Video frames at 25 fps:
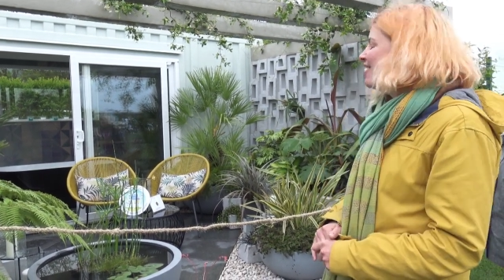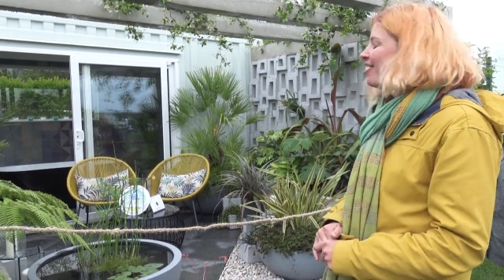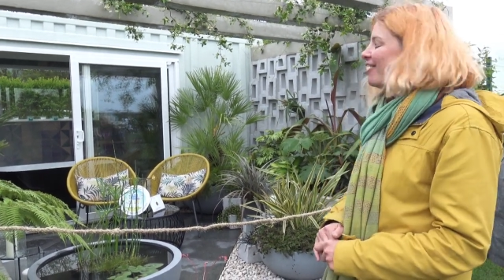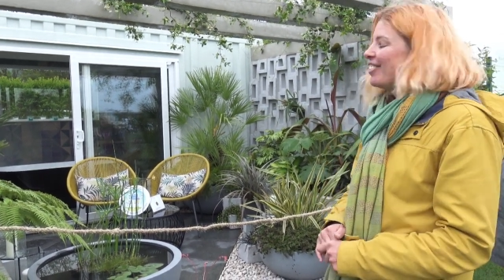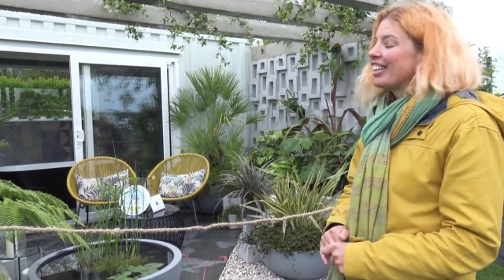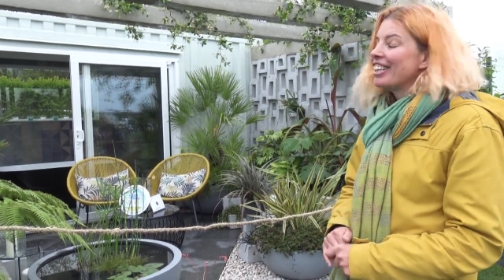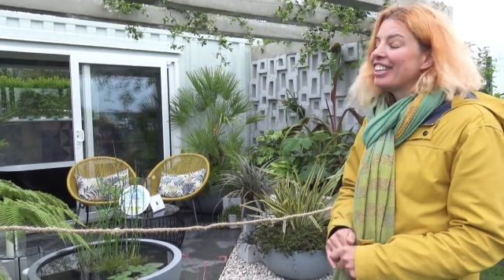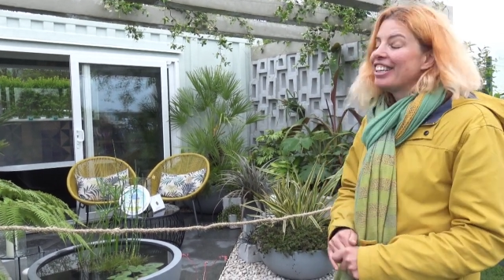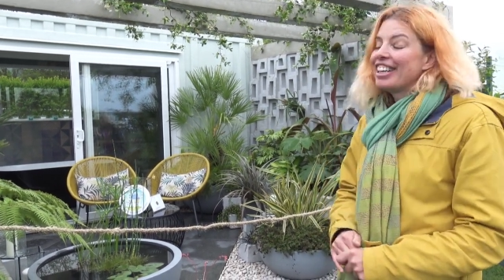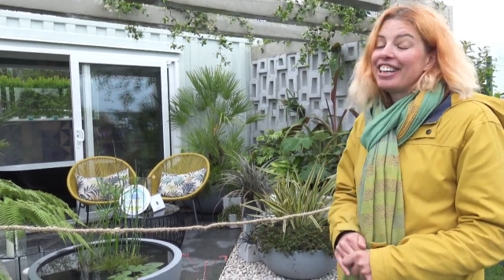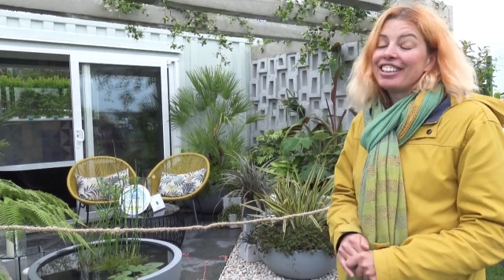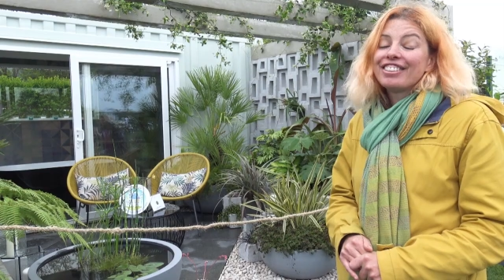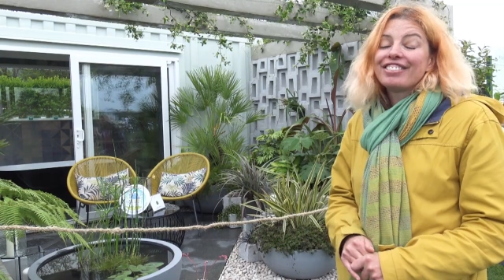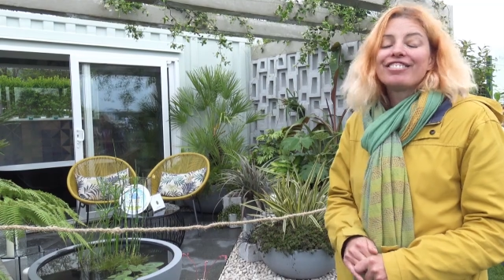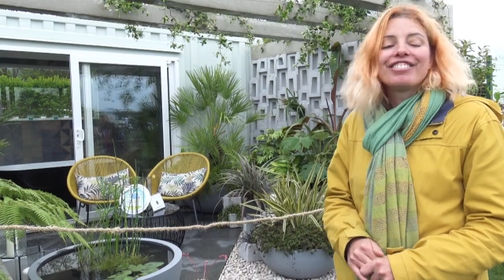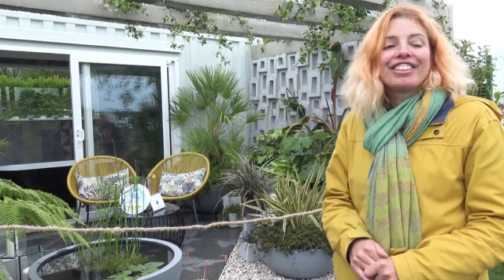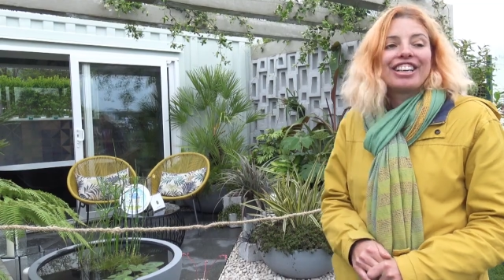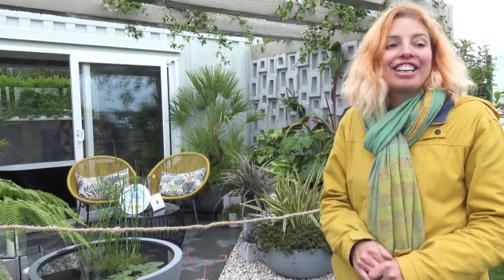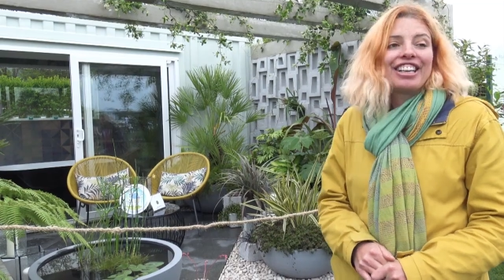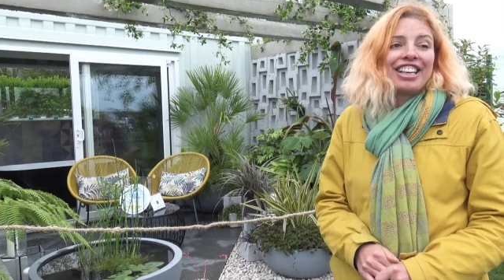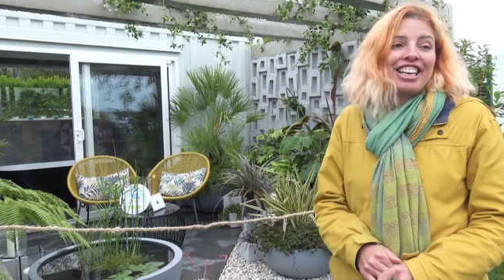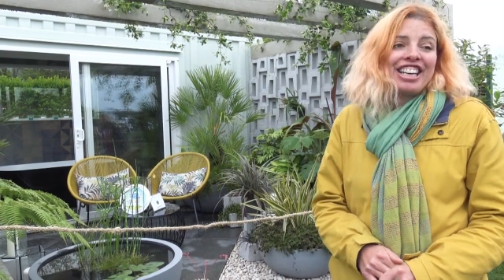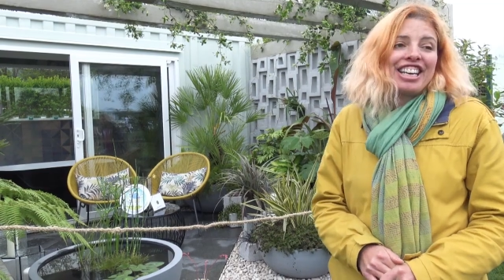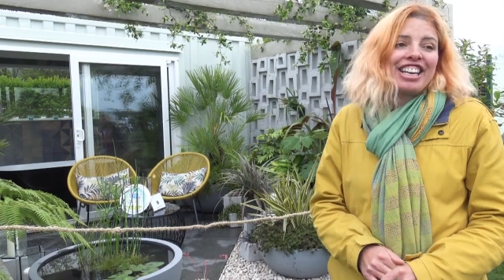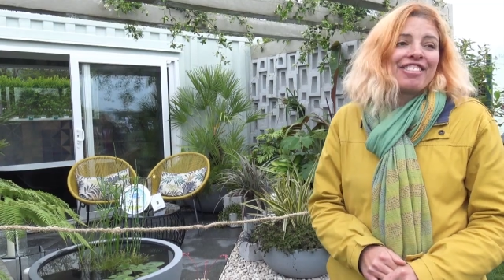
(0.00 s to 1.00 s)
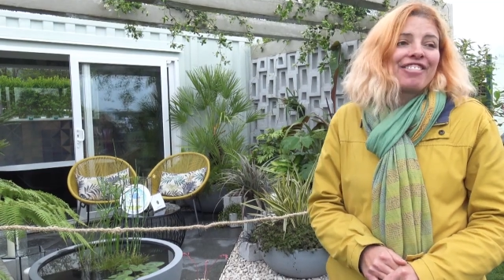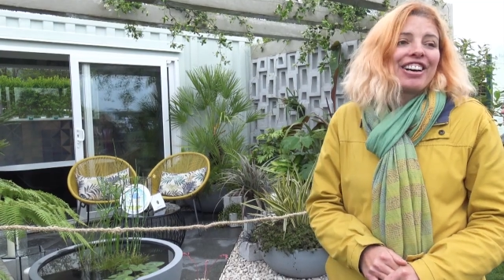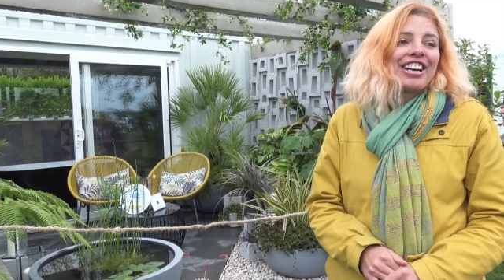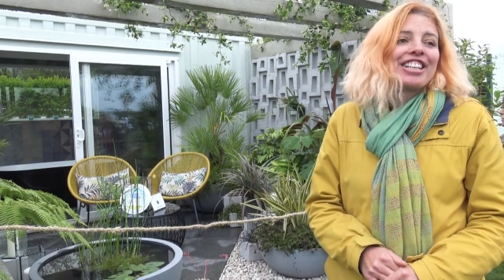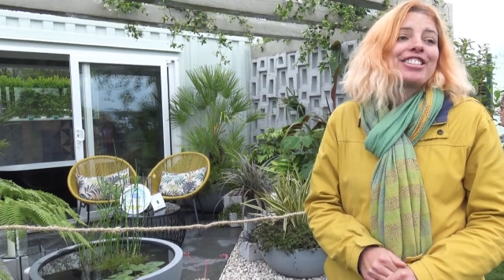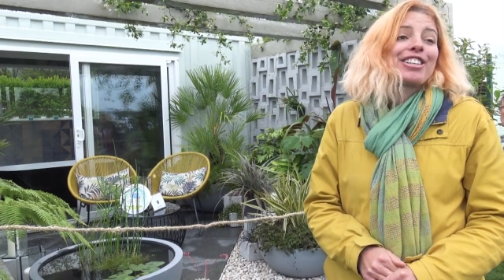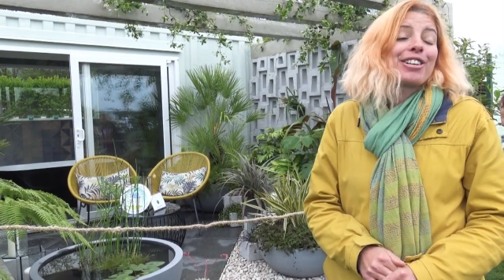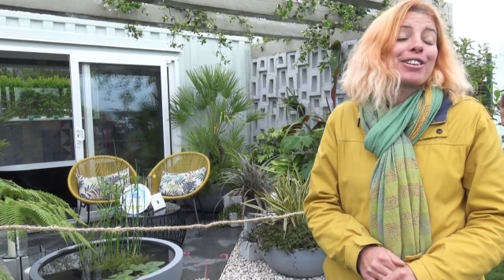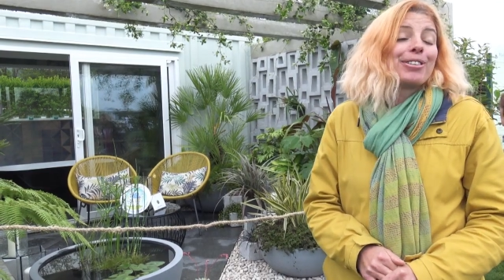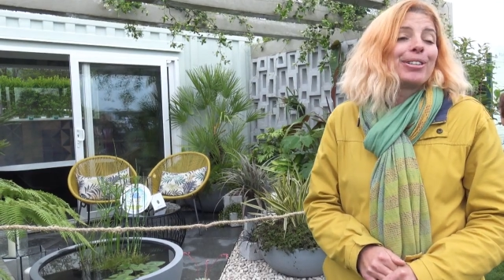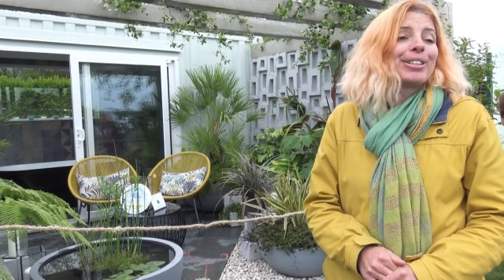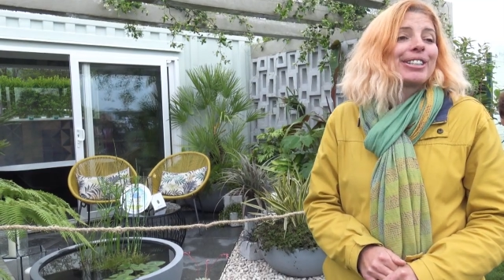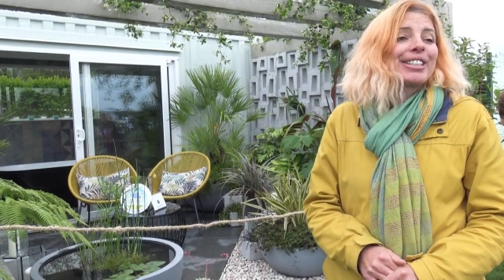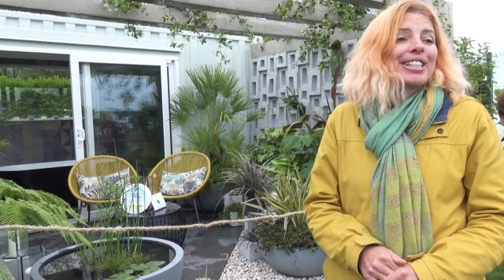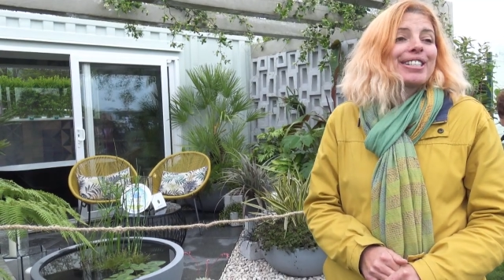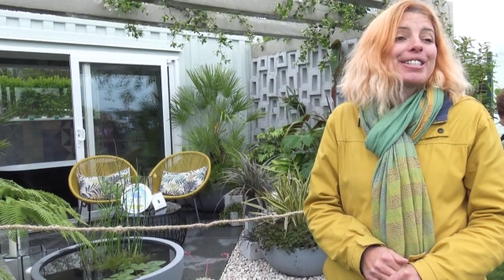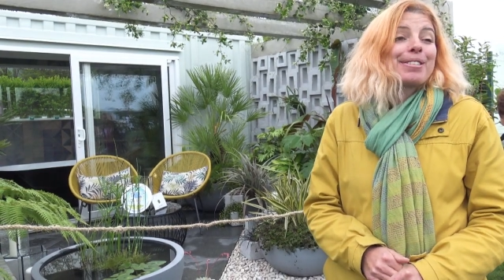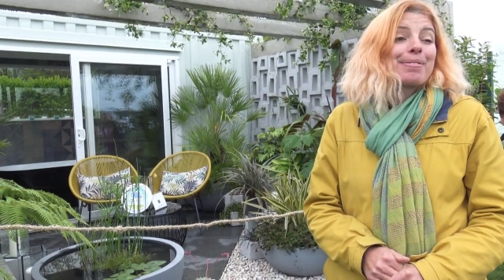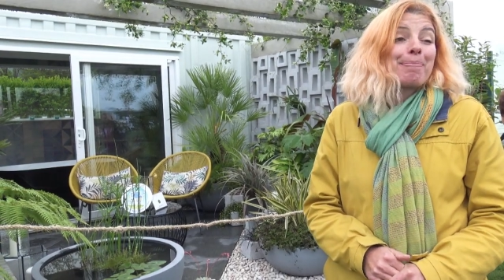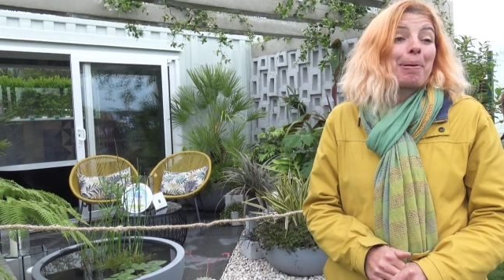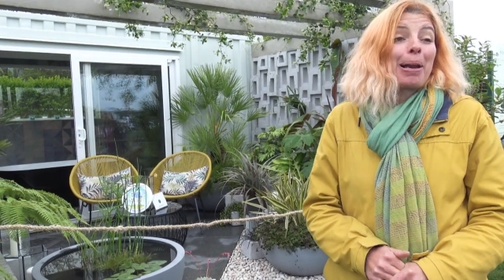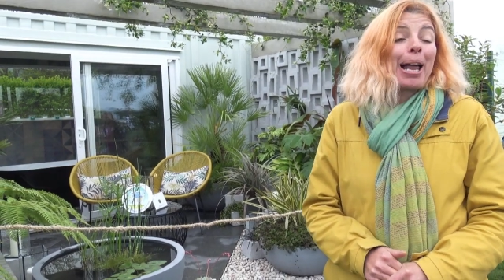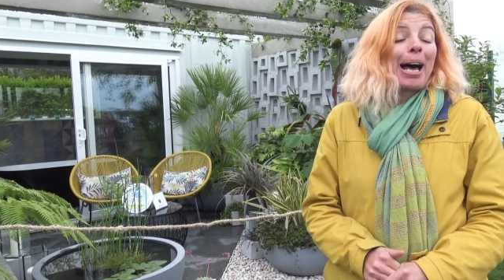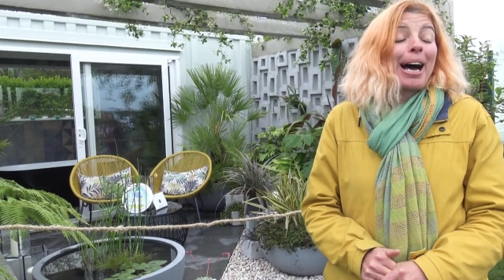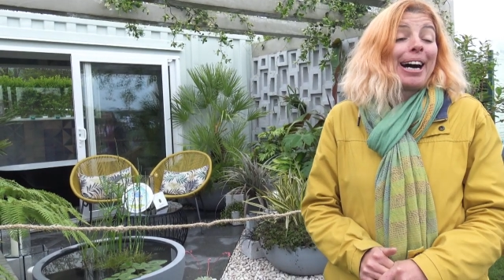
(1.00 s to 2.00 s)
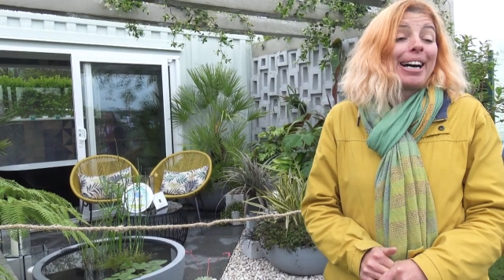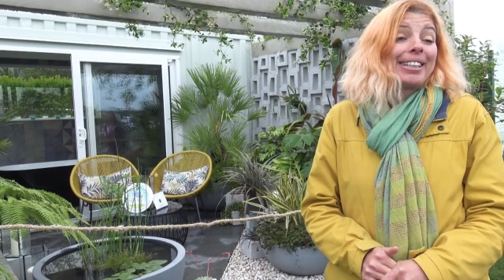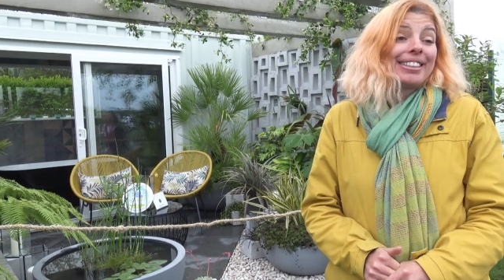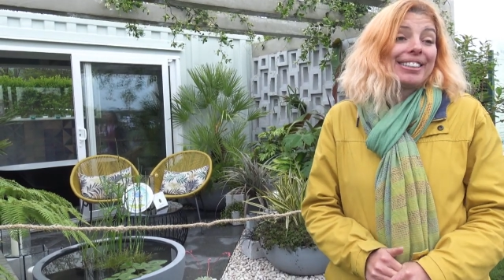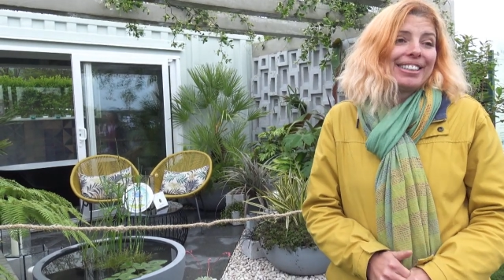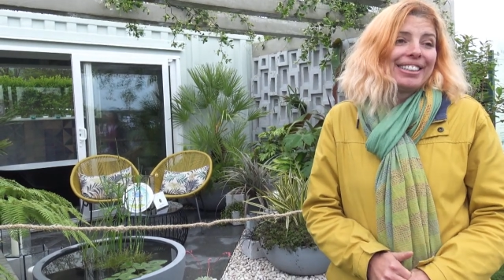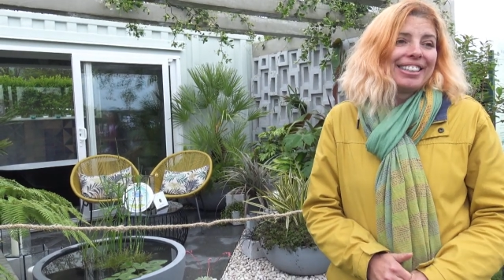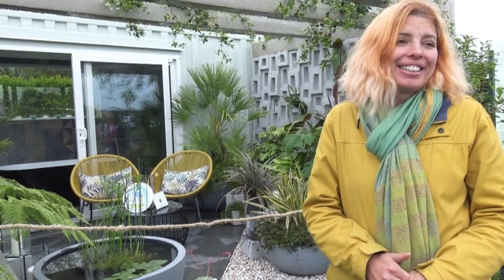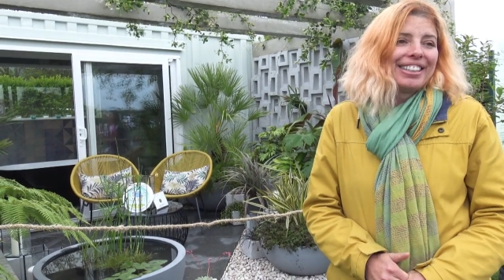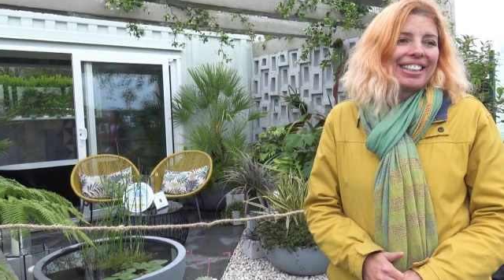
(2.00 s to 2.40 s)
but no, it went according to plan,